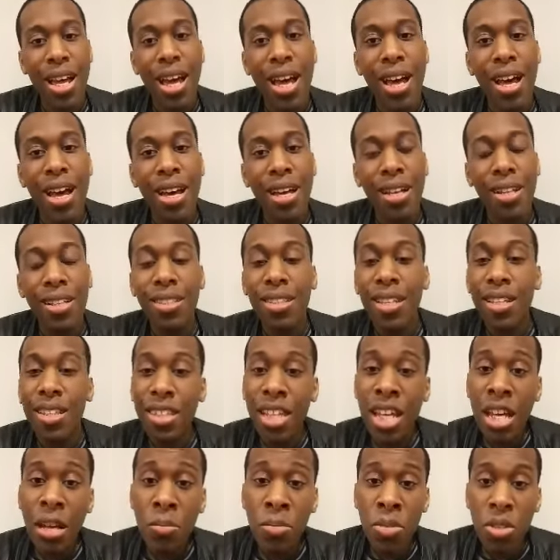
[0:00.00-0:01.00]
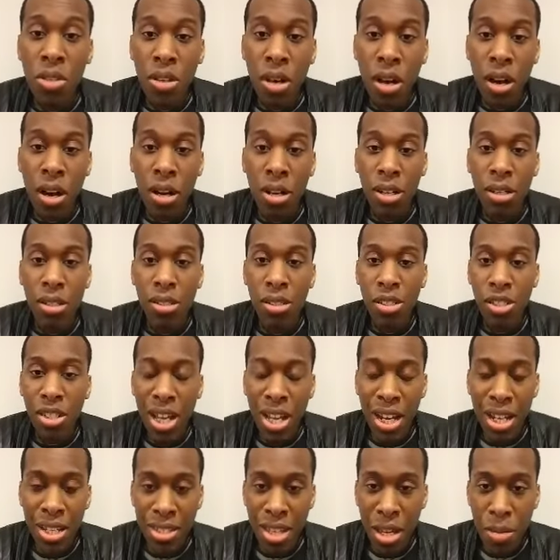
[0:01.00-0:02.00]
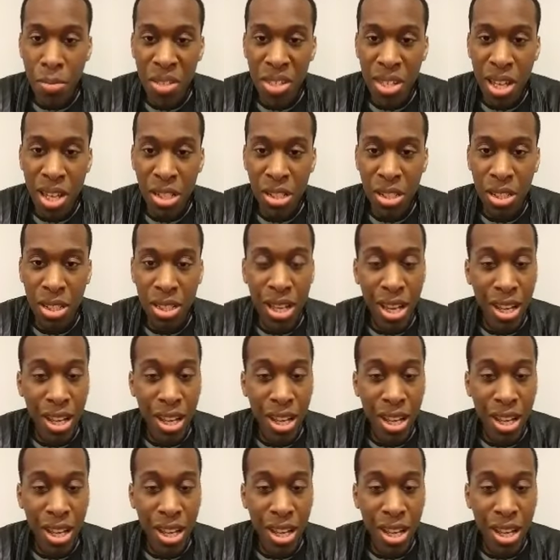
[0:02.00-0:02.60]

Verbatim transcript: And the theme song, Shining Time Station,